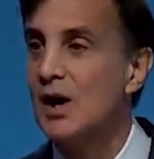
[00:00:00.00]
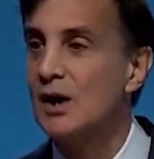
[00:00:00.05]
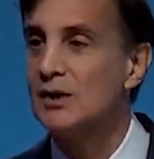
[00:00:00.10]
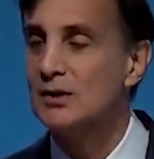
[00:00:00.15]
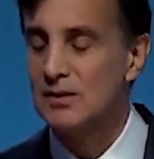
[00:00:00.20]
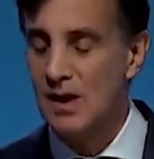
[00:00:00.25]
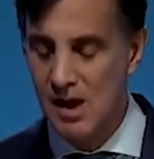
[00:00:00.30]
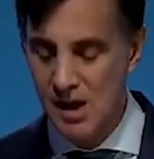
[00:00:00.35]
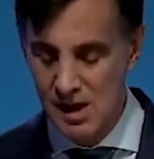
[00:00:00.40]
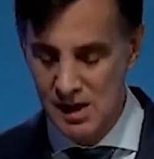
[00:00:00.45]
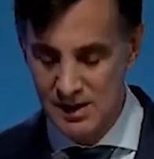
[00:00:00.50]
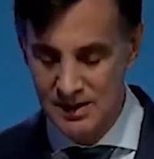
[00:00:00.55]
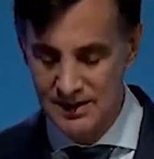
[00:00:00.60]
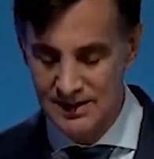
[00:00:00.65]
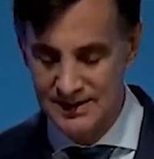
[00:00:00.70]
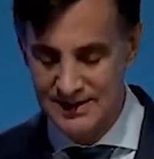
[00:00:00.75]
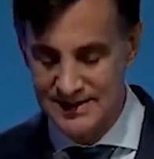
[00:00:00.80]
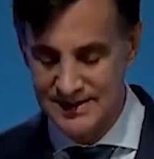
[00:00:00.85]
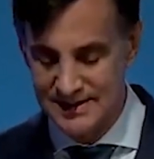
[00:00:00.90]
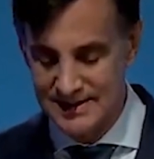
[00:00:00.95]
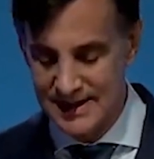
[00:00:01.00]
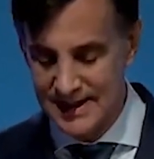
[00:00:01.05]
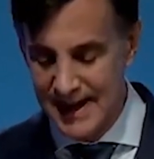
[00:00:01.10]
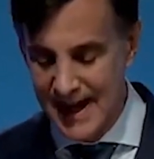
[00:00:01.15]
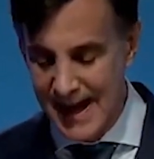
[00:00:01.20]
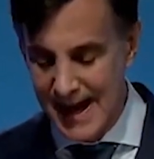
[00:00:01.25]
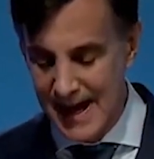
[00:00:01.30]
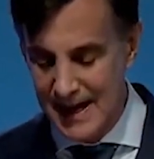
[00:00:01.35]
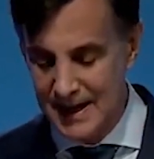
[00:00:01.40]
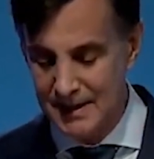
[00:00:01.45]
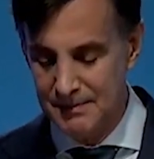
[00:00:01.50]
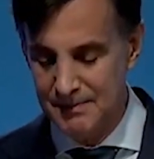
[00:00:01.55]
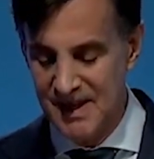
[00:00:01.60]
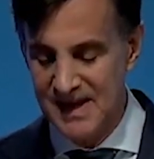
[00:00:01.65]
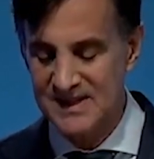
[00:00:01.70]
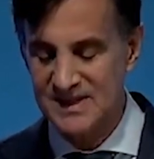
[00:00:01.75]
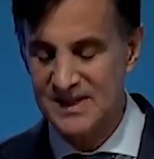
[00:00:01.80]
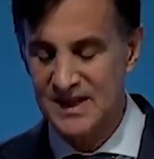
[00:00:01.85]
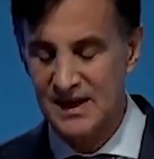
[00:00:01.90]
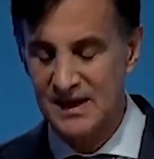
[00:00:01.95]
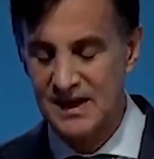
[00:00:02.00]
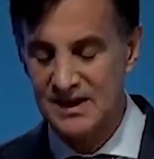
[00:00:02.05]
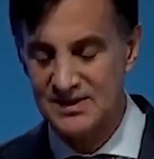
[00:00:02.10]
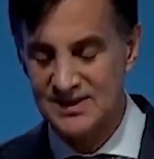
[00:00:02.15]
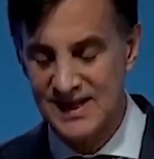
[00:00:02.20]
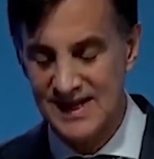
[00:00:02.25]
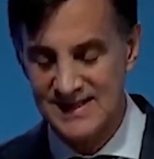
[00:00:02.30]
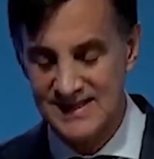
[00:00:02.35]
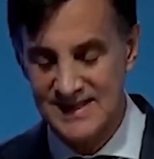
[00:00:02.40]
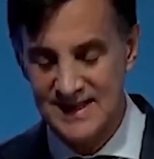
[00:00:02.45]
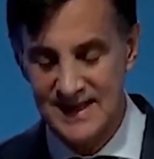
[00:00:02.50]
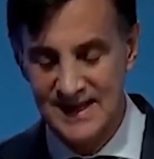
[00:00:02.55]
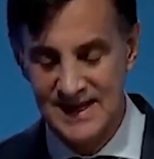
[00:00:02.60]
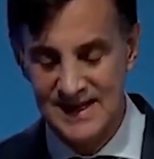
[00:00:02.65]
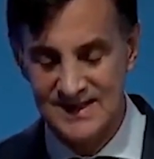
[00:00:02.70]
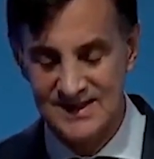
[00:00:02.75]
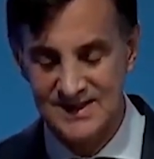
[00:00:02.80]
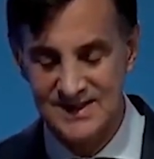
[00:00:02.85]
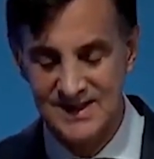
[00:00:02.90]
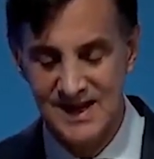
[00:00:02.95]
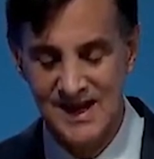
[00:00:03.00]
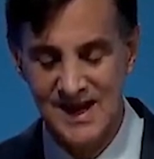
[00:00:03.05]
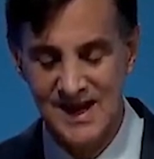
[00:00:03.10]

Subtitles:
long denied basic sustenance.